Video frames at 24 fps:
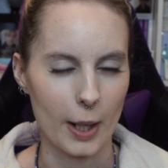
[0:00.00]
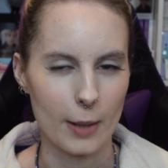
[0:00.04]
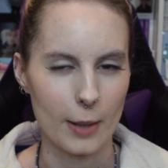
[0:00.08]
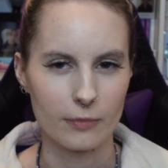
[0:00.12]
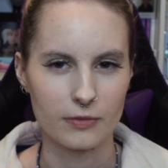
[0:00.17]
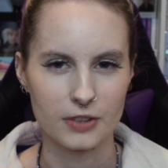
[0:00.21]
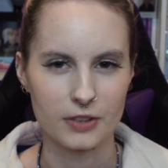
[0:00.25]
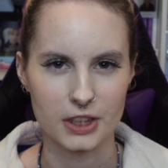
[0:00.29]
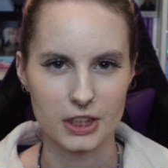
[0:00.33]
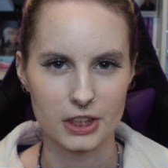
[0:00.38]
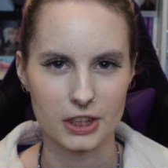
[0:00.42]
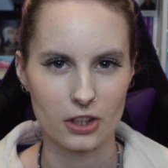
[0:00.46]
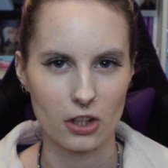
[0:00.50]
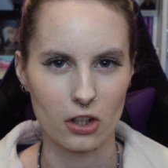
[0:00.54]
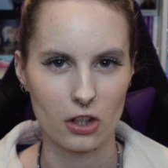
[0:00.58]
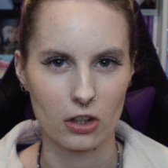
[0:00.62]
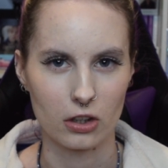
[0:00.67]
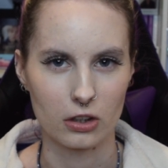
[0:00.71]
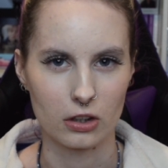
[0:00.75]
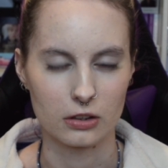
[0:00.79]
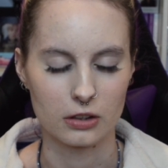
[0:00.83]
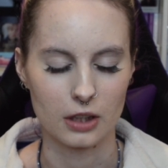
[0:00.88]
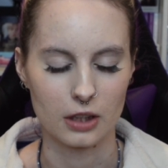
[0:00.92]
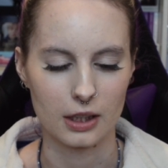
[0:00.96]
emphasis
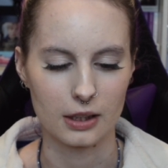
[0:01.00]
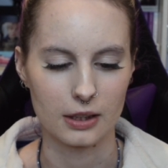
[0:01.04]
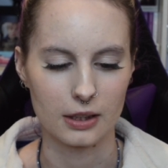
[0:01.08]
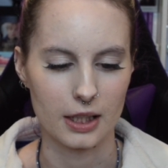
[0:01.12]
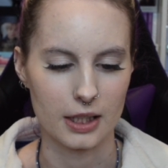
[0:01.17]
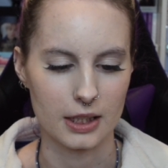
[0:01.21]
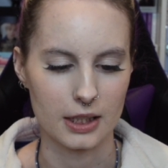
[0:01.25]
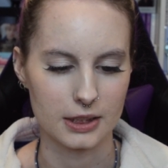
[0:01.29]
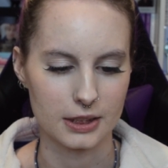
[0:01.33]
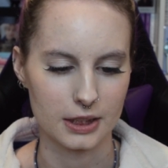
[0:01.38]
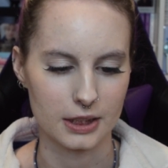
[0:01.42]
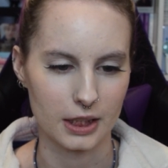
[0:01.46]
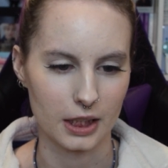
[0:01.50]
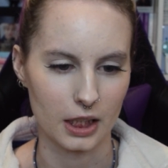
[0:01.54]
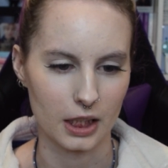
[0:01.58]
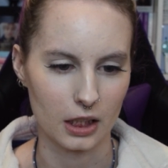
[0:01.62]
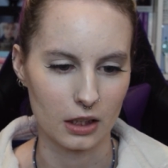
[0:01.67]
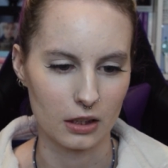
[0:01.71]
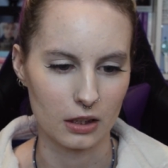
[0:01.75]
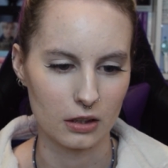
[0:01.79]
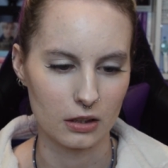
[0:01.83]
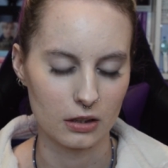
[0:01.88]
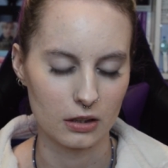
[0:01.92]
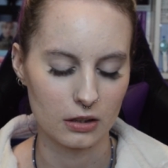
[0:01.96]
on letters
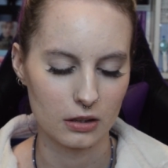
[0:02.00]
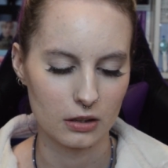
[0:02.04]
again.